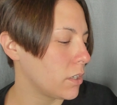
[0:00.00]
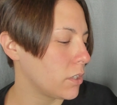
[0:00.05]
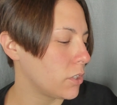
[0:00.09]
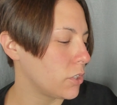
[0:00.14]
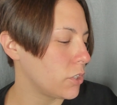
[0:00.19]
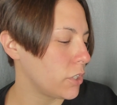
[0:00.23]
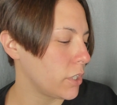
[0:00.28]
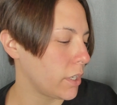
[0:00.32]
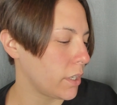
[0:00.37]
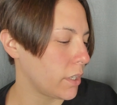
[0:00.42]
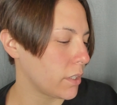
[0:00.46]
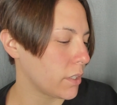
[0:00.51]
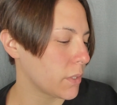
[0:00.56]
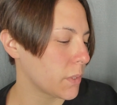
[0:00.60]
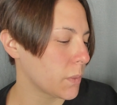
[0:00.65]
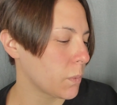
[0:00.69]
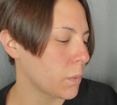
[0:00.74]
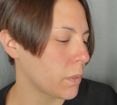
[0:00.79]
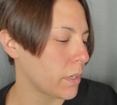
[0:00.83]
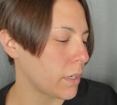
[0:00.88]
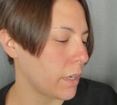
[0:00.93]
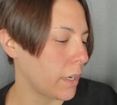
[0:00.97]
Jeans
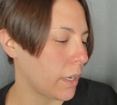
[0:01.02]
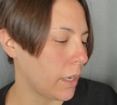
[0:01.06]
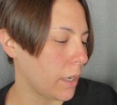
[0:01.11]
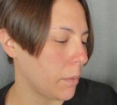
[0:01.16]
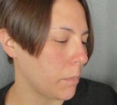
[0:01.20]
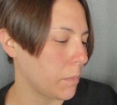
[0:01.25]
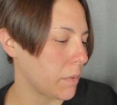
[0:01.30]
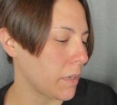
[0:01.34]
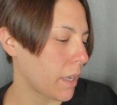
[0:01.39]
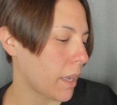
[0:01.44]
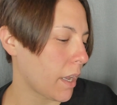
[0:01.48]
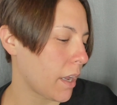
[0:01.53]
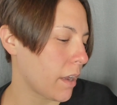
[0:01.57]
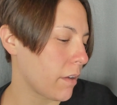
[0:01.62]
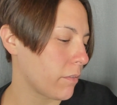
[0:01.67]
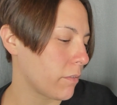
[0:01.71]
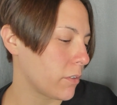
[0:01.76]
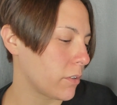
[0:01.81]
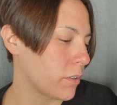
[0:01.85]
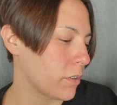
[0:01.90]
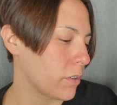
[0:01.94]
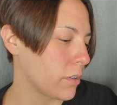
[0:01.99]
were named
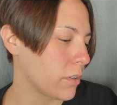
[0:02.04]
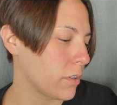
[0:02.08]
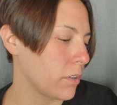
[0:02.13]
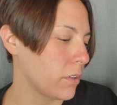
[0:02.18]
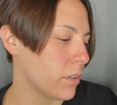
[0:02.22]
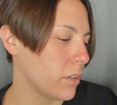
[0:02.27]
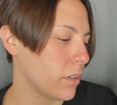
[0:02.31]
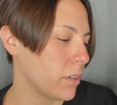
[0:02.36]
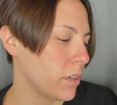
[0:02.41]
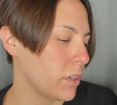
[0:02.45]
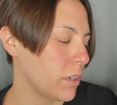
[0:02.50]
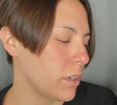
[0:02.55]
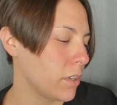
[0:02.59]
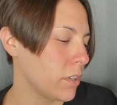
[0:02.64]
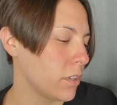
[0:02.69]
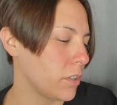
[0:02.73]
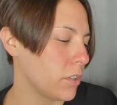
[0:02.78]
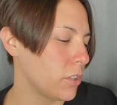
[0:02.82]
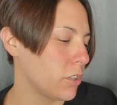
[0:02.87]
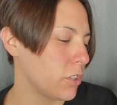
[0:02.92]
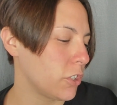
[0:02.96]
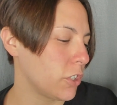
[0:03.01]
after
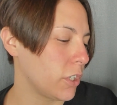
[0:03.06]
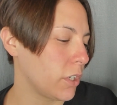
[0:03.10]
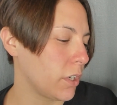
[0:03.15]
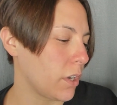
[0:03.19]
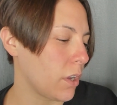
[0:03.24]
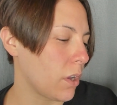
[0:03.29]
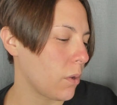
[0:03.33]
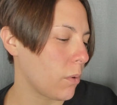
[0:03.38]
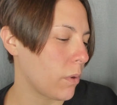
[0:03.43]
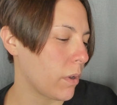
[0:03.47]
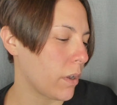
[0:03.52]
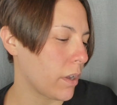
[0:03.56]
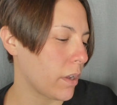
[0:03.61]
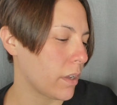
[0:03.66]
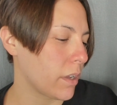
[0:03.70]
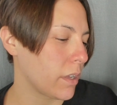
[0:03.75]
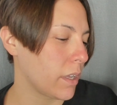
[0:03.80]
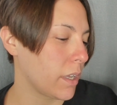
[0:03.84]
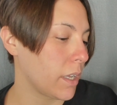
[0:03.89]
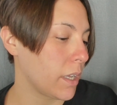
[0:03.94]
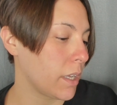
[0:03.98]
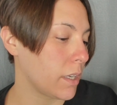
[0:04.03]
Genoa,
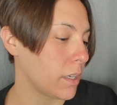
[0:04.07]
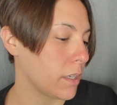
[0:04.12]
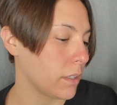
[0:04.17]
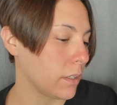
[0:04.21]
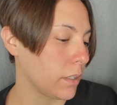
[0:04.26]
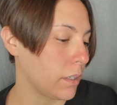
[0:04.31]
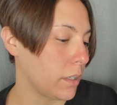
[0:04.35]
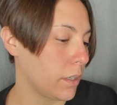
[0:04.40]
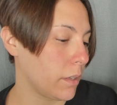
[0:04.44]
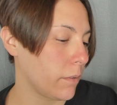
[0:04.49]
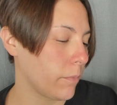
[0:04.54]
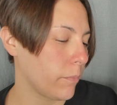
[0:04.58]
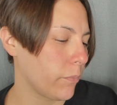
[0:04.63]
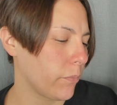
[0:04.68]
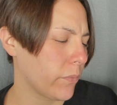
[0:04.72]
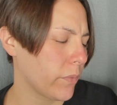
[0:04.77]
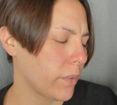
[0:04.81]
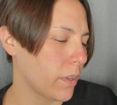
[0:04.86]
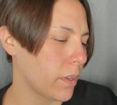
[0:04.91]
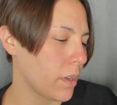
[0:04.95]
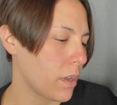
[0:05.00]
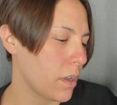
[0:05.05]
Italy,
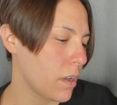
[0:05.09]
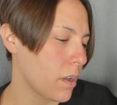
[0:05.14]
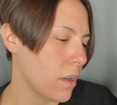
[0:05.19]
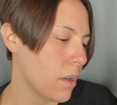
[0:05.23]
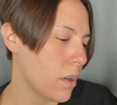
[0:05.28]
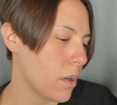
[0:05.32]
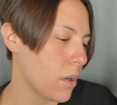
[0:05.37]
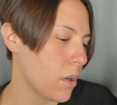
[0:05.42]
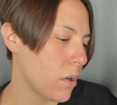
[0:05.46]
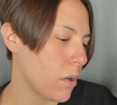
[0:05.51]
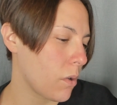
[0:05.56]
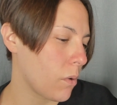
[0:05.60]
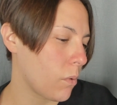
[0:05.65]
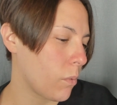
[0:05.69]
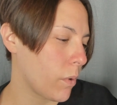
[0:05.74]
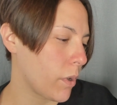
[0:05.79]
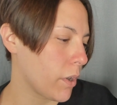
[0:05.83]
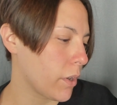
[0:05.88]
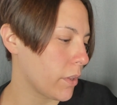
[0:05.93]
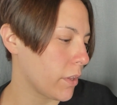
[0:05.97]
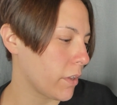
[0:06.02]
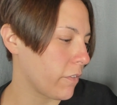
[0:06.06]

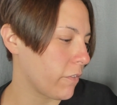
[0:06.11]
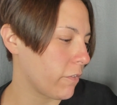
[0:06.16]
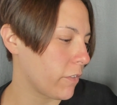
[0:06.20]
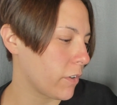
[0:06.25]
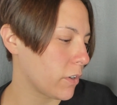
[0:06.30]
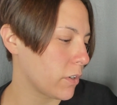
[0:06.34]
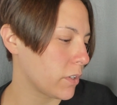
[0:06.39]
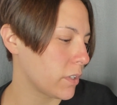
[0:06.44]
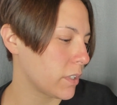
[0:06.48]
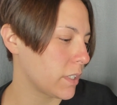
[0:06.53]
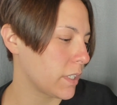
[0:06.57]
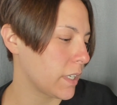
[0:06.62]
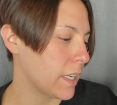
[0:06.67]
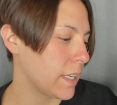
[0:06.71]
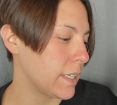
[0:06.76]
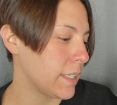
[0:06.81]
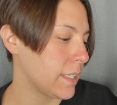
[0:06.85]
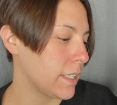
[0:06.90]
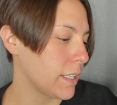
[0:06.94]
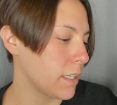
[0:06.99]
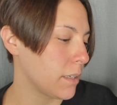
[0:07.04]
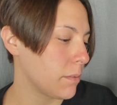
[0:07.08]
where the first
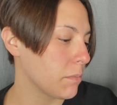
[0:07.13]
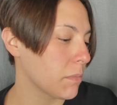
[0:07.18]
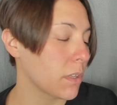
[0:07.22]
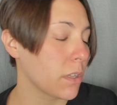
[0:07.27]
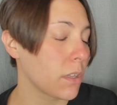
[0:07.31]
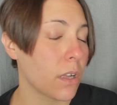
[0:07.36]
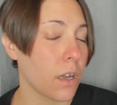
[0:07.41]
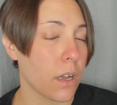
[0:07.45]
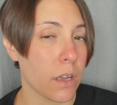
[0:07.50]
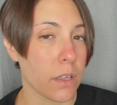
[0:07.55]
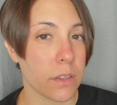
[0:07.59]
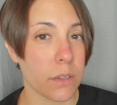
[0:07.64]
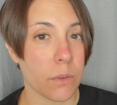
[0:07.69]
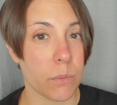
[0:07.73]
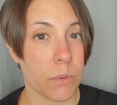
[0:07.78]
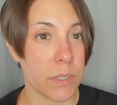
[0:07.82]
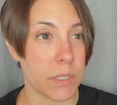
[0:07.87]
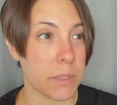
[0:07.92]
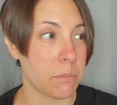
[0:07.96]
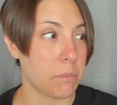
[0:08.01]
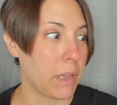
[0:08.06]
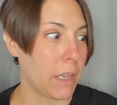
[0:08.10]
denim cloth
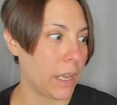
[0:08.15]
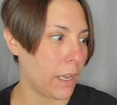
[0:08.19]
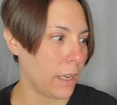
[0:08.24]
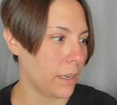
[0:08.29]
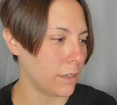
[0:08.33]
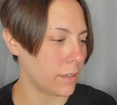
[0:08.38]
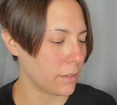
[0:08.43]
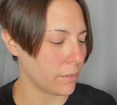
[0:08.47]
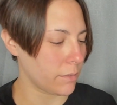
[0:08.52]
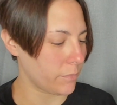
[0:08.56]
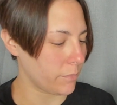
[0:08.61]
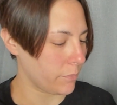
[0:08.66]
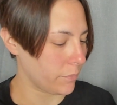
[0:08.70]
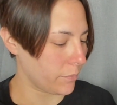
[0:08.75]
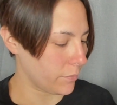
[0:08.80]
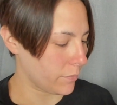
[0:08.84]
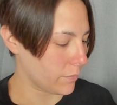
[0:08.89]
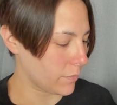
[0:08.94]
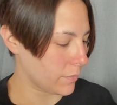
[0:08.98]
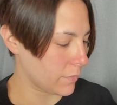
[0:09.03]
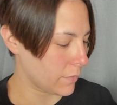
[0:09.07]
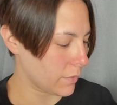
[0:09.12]
was made.
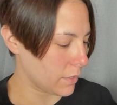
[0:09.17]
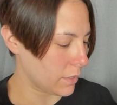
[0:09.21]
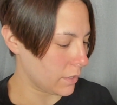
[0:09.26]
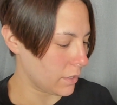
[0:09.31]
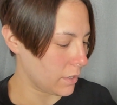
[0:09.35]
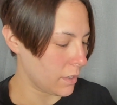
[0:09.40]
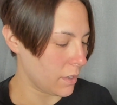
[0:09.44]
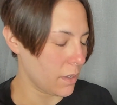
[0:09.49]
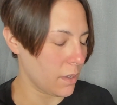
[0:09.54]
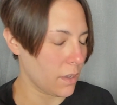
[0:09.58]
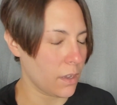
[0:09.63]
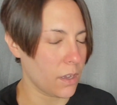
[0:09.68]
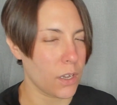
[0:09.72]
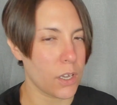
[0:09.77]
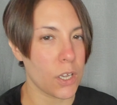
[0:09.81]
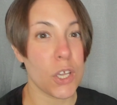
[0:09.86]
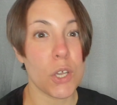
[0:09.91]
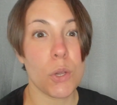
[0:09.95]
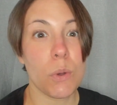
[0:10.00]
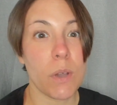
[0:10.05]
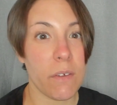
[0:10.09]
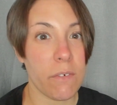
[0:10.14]

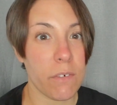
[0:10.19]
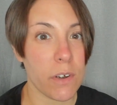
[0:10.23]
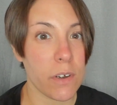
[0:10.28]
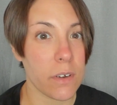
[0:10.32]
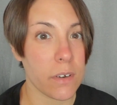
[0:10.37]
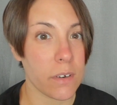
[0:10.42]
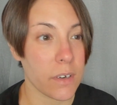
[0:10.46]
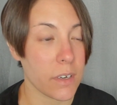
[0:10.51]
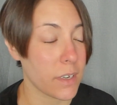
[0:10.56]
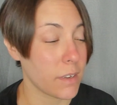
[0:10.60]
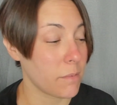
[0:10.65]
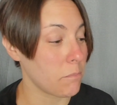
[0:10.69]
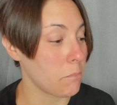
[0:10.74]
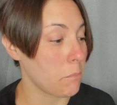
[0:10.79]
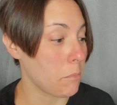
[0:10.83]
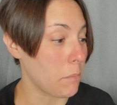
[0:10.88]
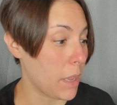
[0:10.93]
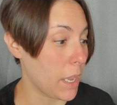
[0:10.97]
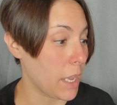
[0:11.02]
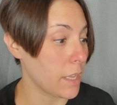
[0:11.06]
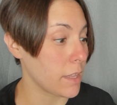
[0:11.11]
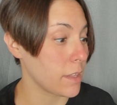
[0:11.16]
Whoever
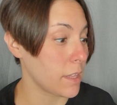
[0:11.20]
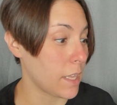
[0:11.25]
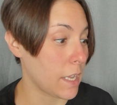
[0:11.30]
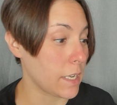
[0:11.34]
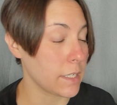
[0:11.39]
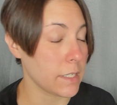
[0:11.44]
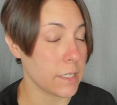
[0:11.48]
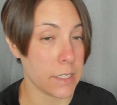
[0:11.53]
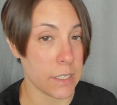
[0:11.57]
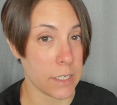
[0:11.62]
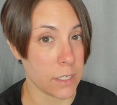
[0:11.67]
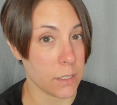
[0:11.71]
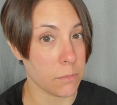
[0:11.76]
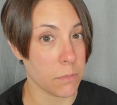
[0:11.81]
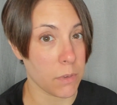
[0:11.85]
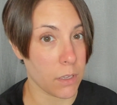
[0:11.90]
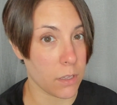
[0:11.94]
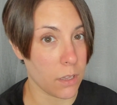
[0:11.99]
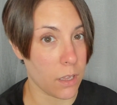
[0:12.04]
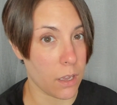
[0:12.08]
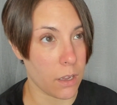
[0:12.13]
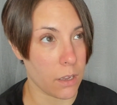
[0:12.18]
made that denim
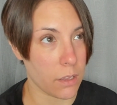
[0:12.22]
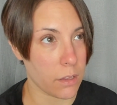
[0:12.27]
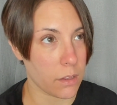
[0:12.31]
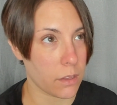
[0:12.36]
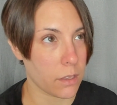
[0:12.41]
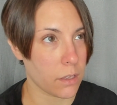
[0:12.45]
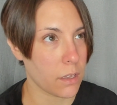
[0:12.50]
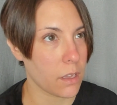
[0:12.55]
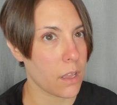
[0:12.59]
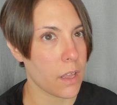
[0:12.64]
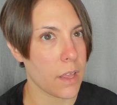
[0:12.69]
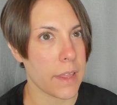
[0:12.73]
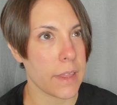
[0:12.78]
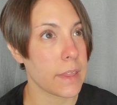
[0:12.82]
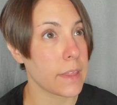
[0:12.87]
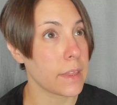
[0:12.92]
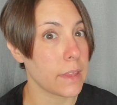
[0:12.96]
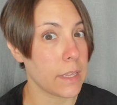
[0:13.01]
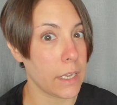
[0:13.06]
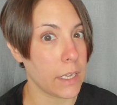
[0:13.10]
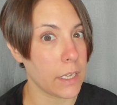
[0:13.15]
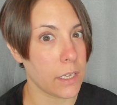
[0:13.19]
cloth,
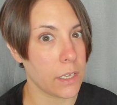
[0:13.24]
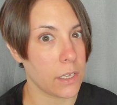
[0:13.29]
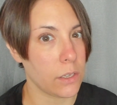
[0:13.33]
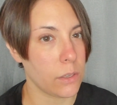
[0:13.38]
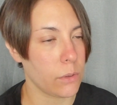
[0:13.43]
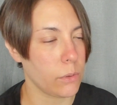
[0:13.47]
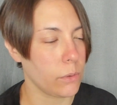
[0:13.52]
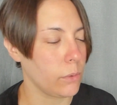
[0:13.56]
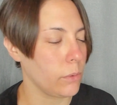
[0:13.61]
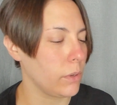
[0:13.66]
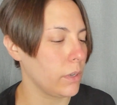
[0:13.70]
thank you.